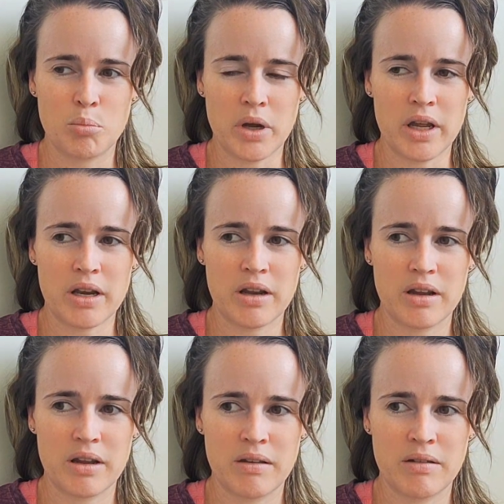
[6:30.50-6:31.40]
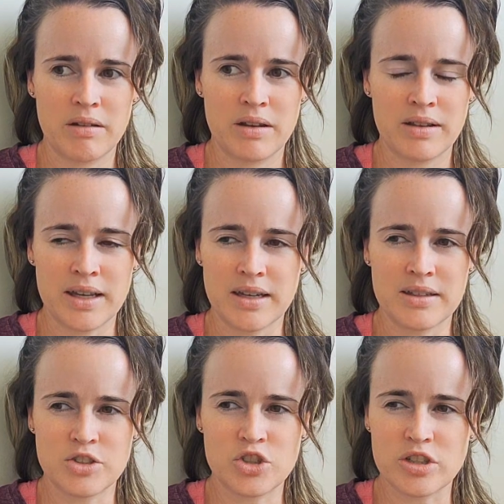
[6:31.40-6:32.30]
But, like,
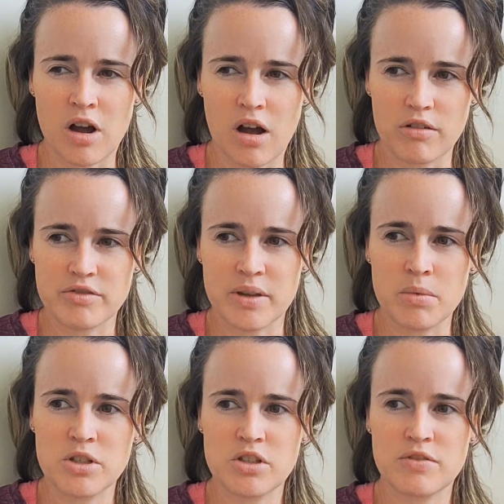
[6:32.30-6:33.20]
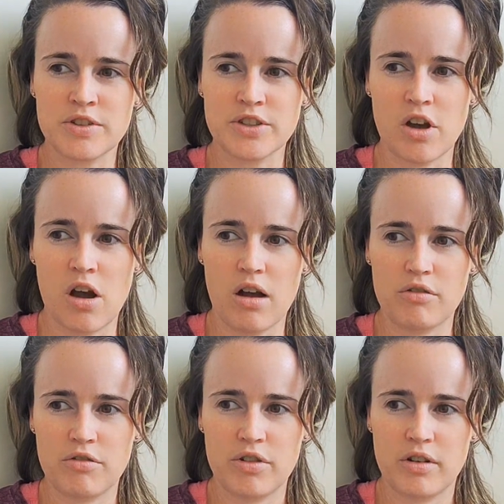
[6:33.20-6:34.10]
it's just off. Something just feels
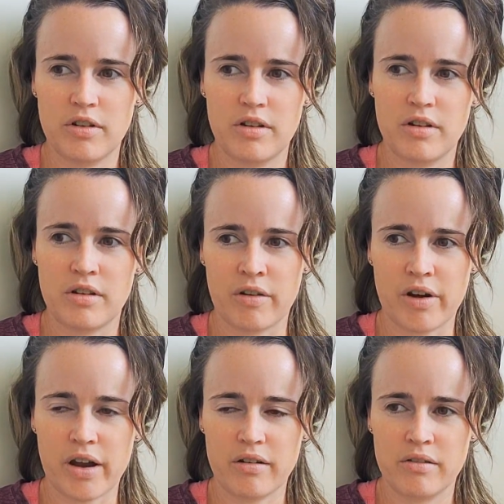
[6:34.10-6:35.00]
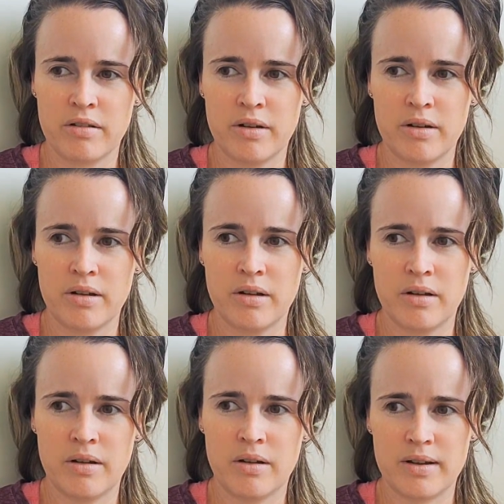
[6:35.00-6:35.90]
off. All right.
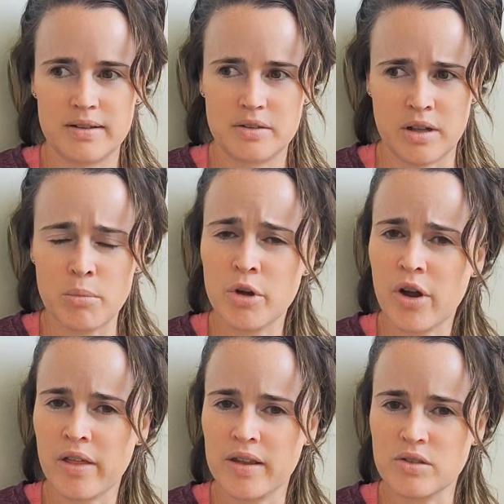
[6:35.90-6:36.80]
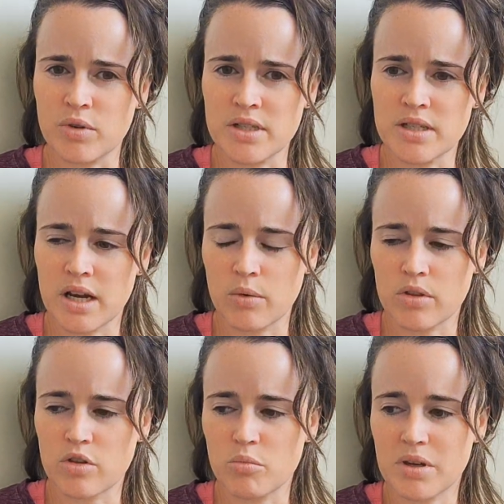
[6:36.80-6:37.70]
Let me know how that's resonating
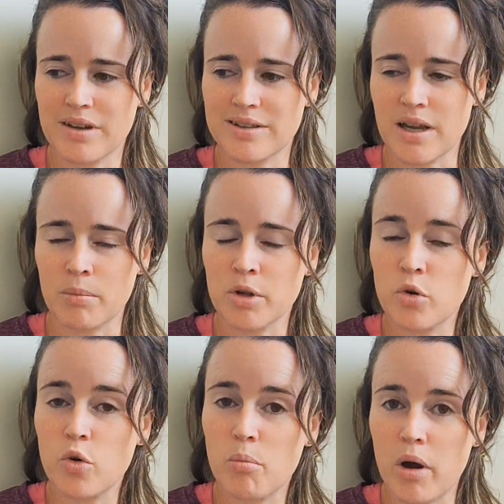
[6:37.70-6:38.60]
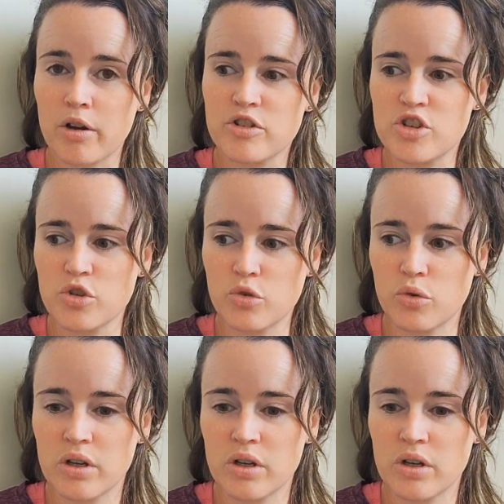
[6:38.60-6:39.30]
with you because I'm going to go to a part two